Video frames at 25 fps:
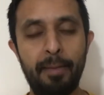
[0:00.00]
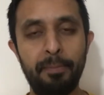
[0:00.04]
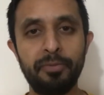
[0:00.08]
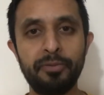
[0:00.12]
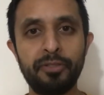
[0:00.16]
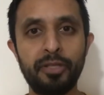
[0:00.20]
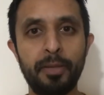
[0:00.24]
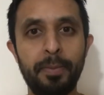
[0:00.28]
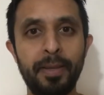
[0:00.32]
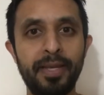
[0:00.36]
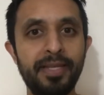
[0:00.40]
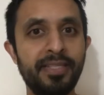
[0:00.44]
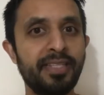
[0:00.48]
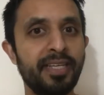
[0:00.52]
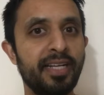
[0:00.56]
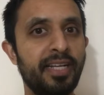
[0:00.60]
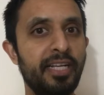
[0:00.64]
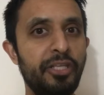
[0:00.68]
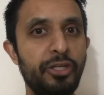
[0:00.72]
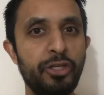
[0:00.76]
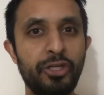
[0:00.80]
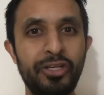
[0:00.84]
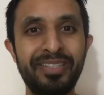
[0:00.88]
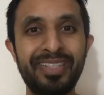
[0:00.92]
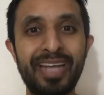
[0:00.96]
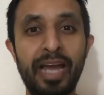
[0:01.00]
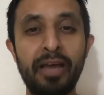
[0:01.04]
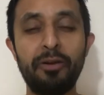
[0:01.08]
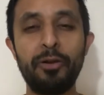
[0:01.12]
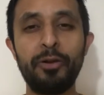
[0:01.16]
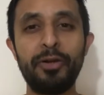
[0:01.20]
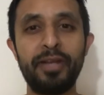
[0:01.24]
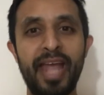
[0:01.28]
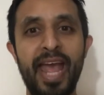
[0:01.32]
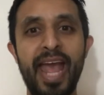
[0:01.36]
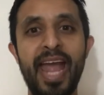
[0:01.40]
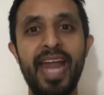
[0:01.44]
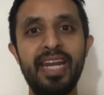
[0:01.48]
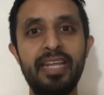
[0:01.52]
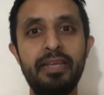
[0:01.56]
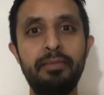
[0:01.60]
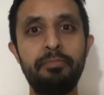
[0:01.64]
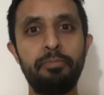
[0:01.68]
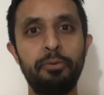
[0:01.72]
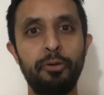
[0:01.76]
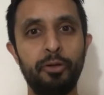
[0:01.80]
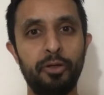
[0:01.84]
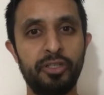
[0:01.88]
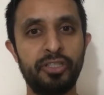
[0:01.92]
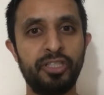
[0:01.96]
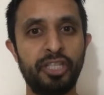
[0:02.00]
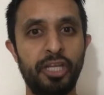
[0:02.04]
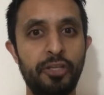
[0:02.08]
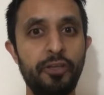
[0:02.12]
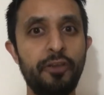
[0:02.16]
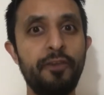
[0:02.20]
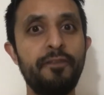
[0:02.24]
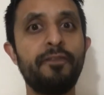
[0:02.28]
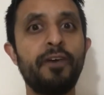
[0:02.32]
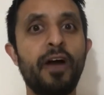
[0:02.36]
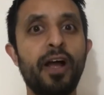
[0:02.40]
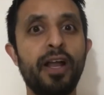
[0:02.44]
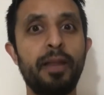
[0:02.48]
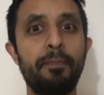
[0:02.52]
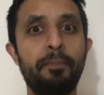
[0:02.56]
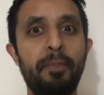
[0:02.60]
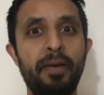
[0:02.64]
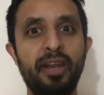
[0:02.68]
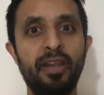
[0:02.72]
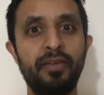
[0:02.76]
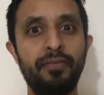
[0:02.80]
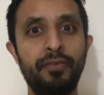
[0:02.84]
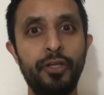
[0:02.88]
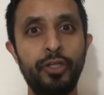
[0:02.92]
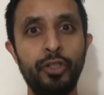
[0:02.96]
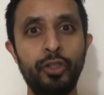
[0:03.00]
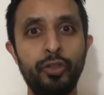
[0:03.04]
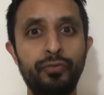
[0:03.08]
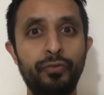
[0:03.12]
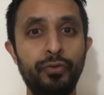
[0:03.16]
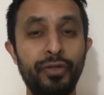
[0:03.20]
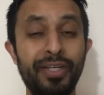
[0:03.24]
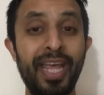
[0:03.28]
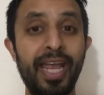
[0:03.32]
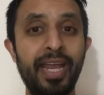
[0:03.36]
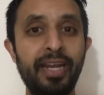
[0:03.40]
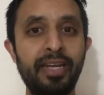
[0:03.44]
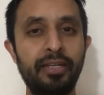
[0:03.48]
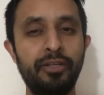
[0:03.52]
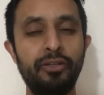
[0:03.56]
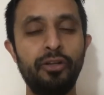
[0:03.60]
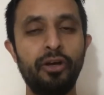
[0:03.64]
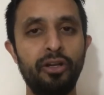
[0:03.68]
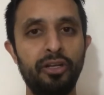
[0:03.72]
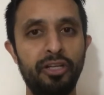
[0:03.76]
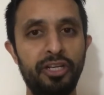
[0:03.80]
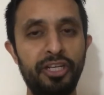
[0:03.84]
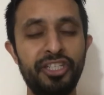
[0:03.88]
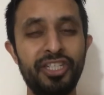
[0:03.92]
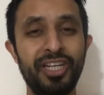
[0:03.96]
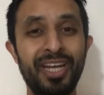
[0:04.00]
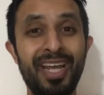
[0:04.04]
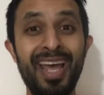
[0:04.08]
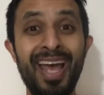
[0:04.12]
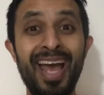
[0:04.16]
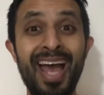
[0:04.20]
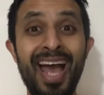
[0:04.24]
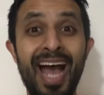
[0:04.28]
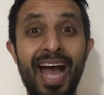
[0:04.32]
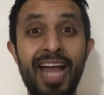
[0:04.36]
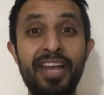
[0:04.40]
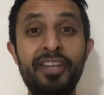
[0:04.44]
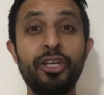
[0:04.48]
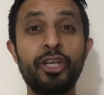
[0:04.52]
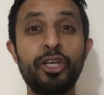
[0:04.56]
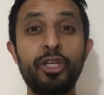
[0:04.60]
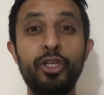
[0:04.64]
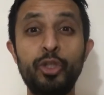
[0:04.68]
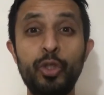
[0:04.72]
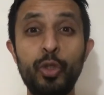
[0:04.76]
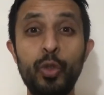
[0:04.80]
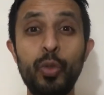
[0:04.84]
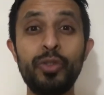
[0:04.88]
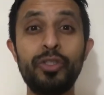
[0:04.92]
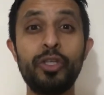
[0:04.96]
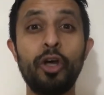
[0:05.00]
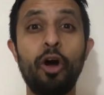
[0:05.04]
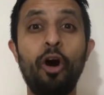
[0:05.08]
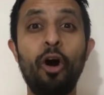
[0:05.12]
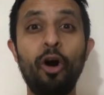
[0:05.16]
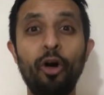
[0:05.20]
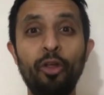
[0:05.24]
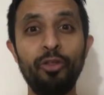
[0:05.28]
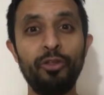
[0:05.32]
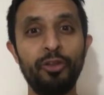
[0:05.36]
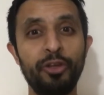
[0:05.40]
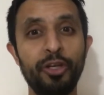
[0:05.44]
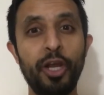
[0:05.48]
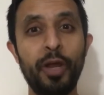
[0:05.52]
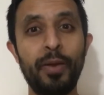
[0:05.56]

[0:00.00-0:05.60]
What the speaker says: So basically you can download any books that you find are beneficial for gaining knowledge and you can use it on the go.